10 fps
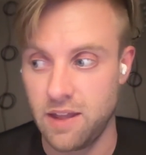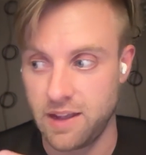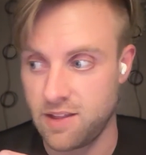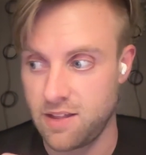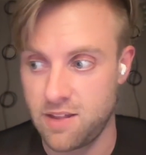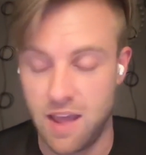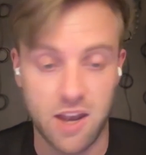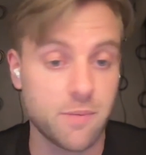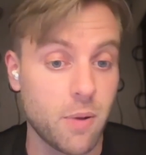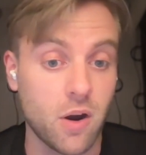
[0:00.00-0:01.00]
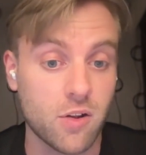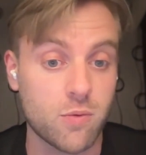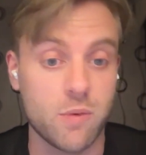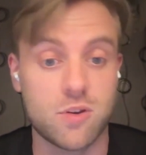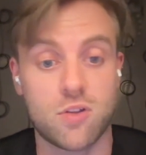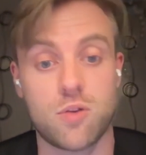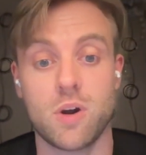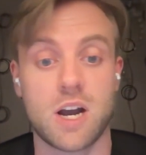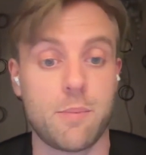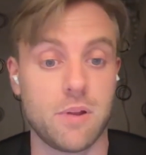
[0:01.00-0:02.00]
like sandbox where we just
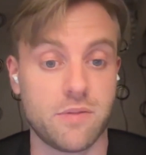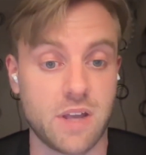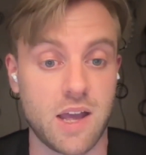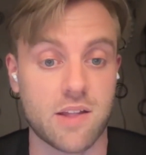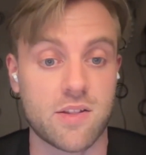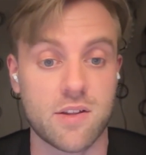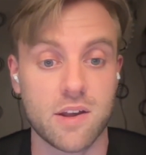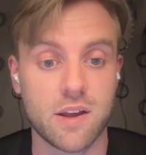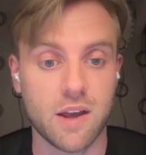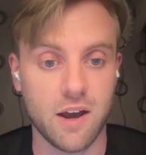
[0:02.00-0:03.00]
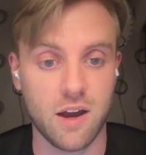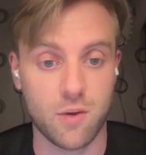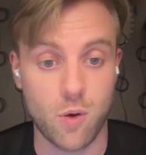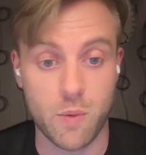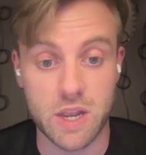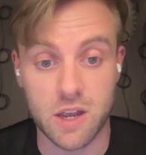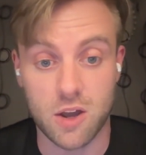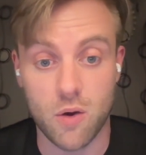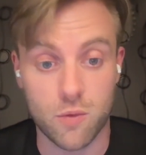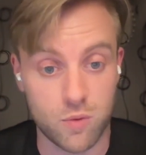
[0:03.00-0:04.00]
do a couple of tests, uh, where we can
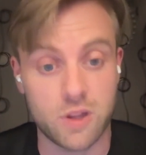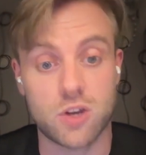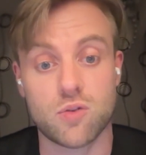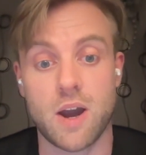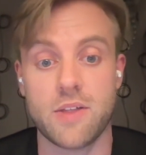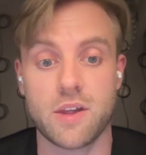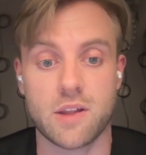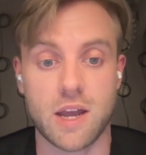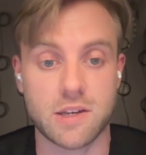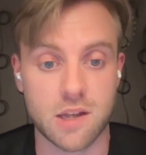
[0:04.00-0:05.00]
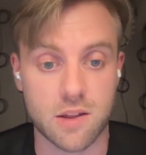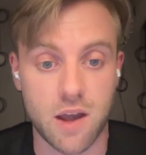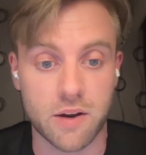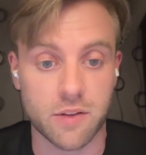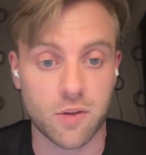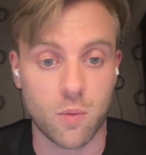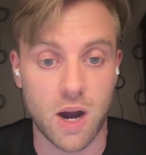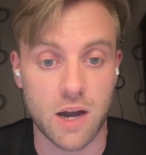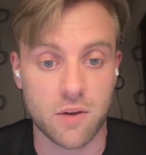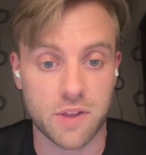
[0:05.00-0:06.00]
go and really try these ideas out in the
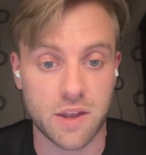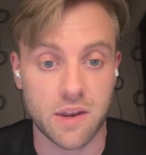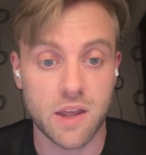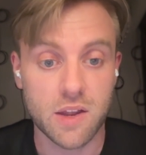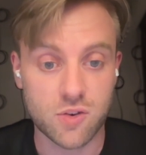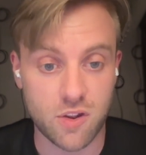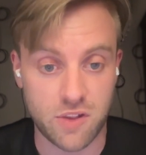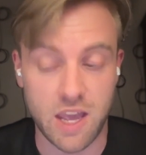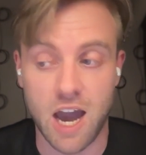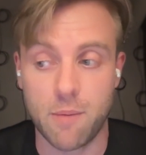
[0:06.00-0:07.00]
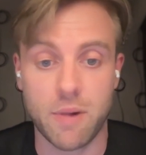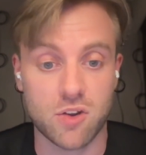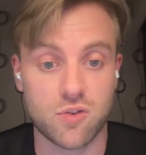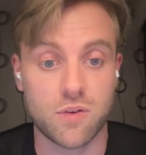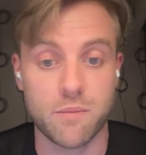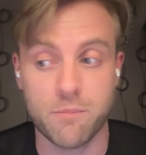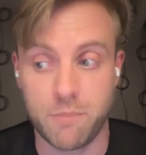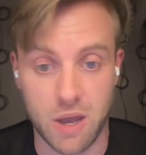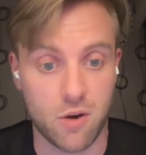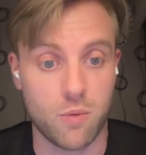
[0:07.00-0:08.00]
wild and just see how much
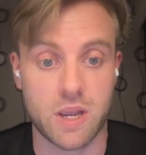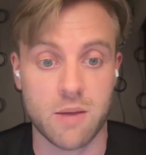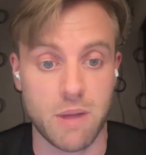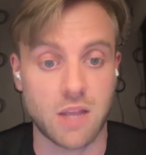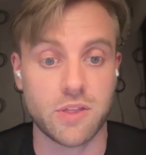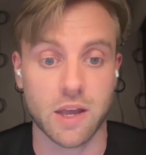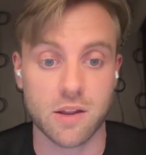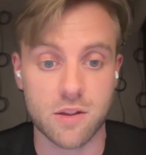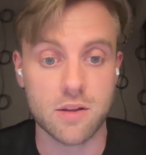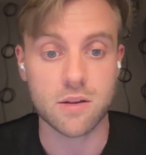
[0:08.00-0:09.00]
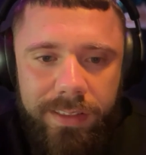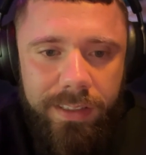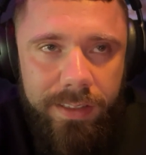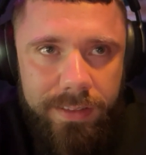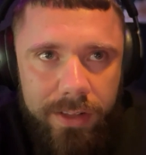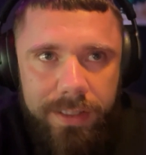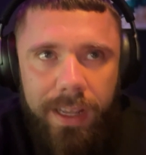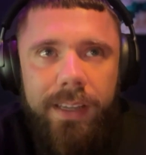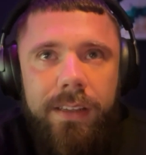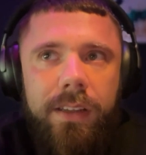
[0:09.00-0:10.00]
better we can make things. Dean, it sounds
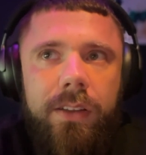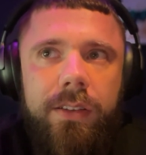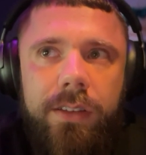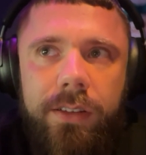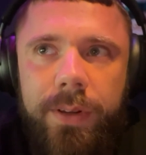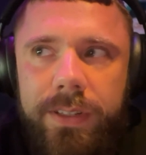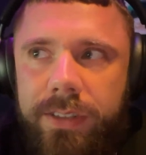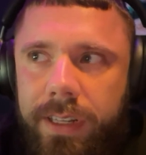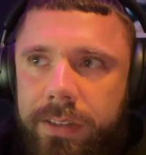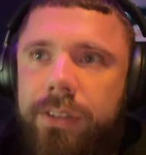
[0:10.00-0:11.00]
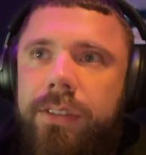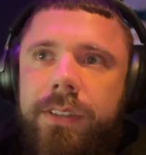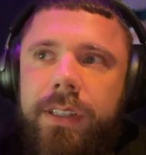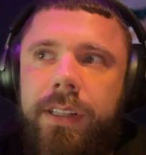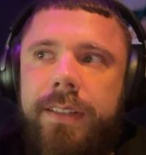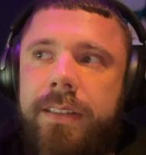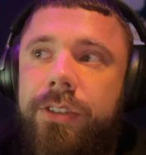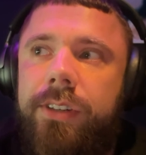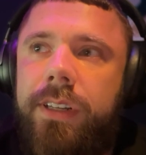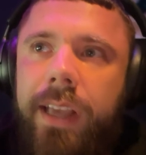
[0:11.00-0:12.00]
like the research center is
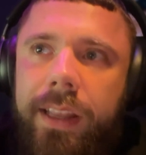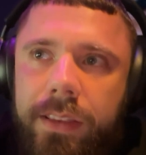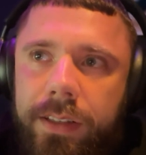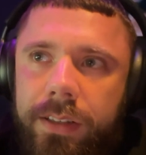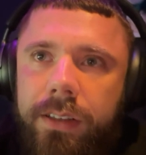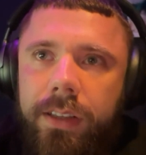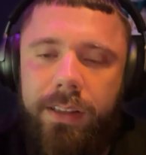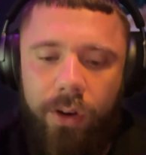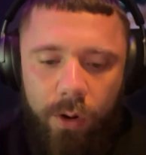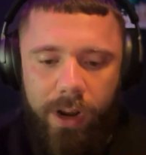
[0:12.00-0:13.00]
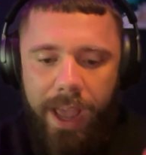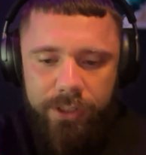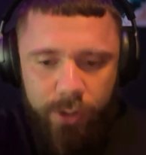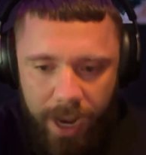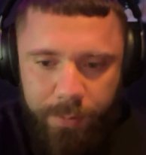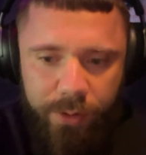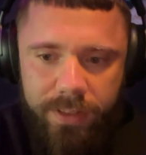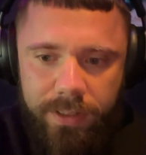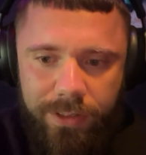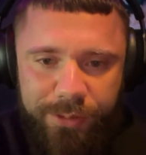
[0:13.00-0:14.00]
literally at the in the whole end-to-end
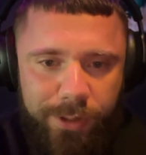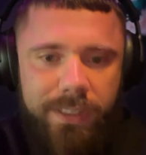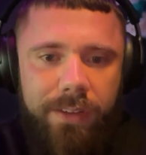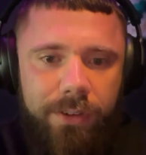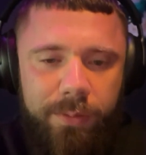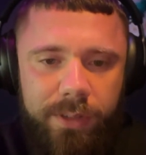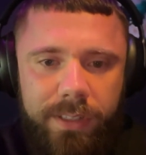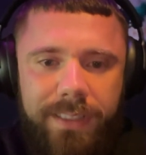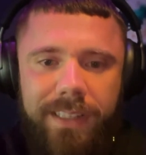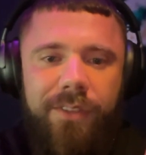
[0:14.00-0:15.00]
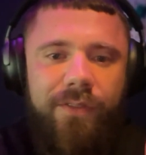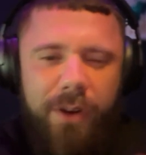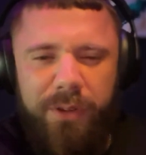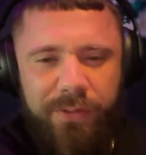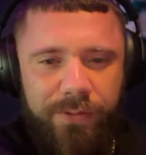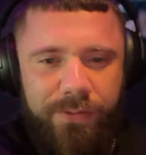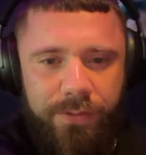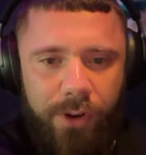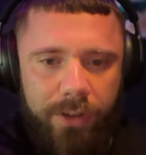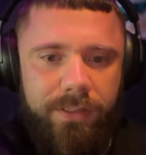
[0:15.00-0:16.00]
process of product development. It's at the very
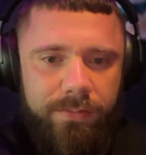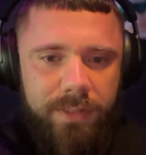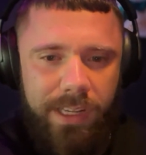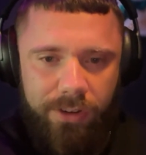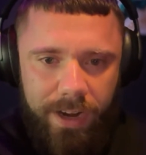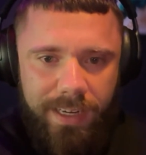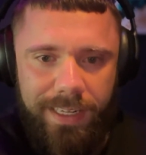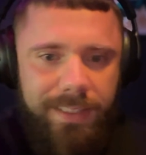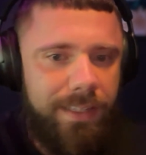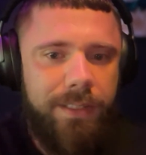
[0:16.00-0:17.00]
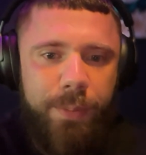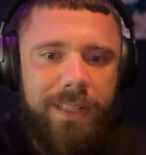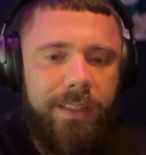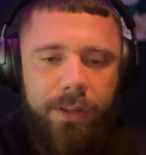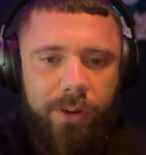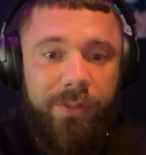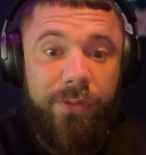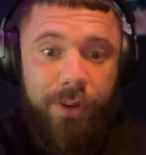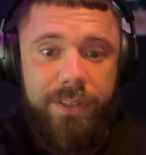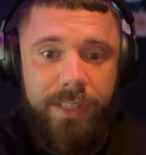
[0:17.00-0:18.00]
front. Is that correct? Like it's basically one of
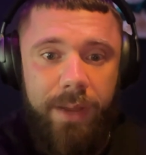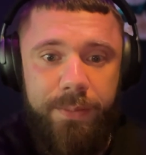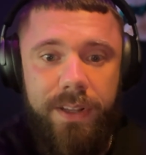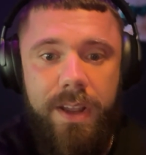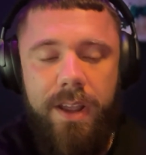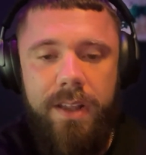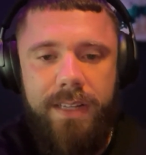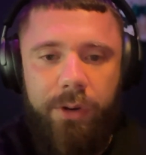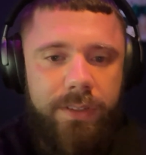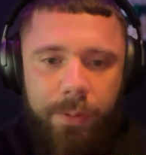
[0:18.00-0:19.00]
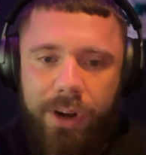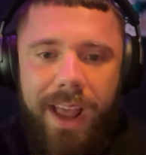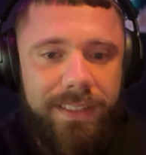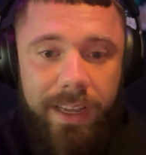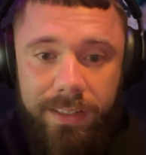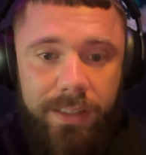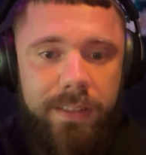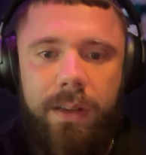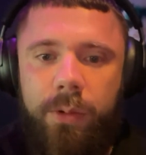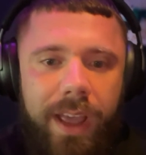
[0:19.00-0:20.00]
the first steps. Yeah. Someone someone has an
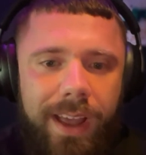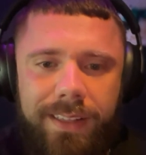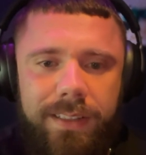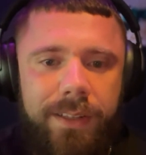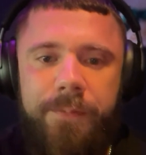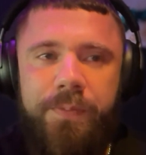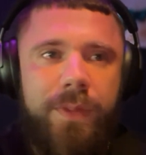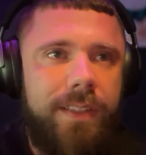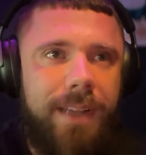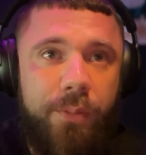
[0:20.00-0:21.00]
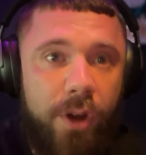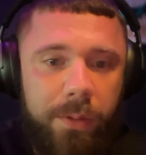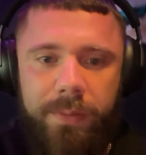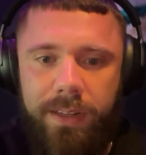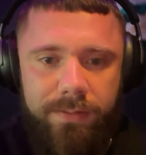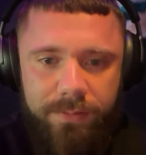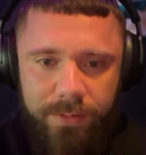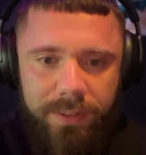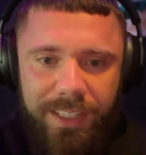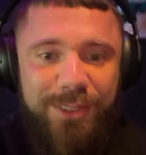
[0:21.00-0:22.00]
idea. Someone has some problem that
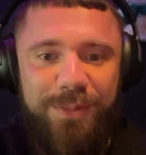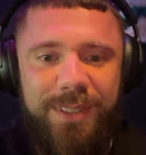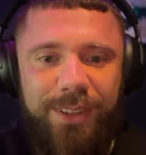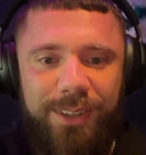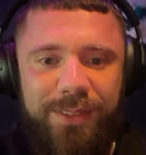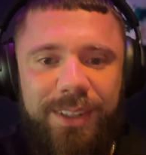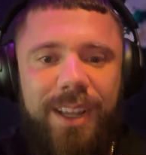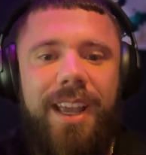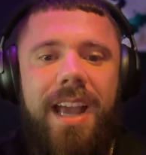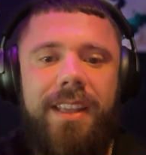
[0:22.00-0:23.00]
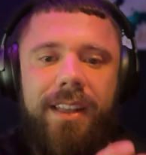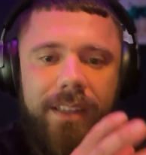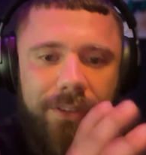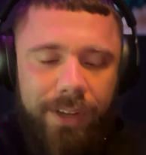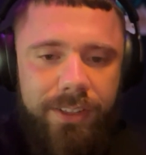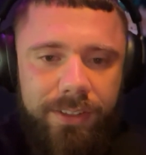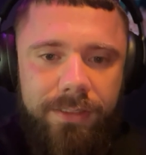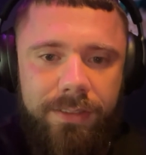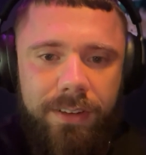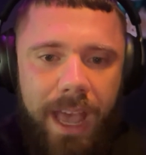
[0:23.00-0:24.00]
needs to be solved. And then the
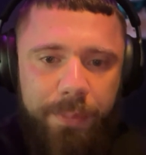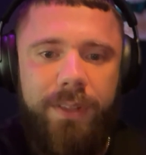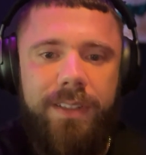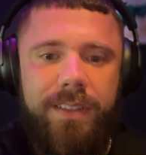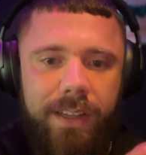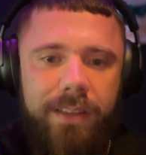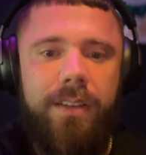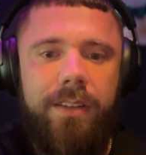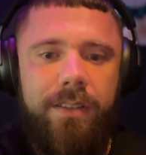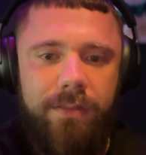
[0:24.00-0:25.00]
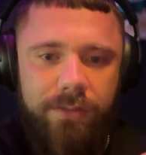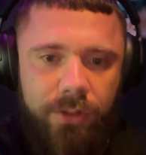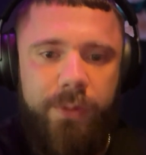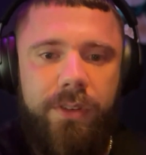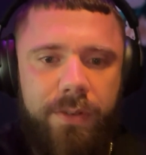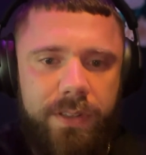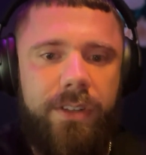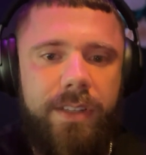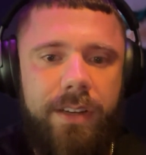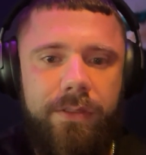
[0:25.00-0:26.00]
innovation happens in the Jupiter
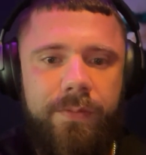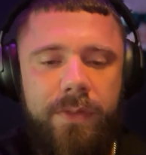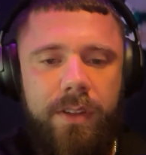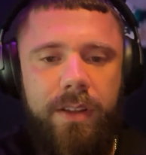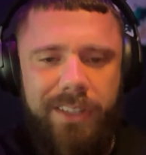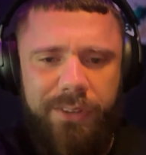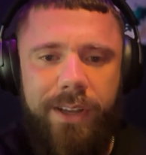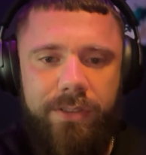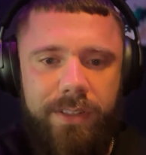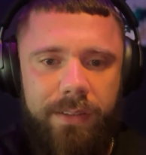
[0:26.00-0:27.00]
Research Center. Is that fair to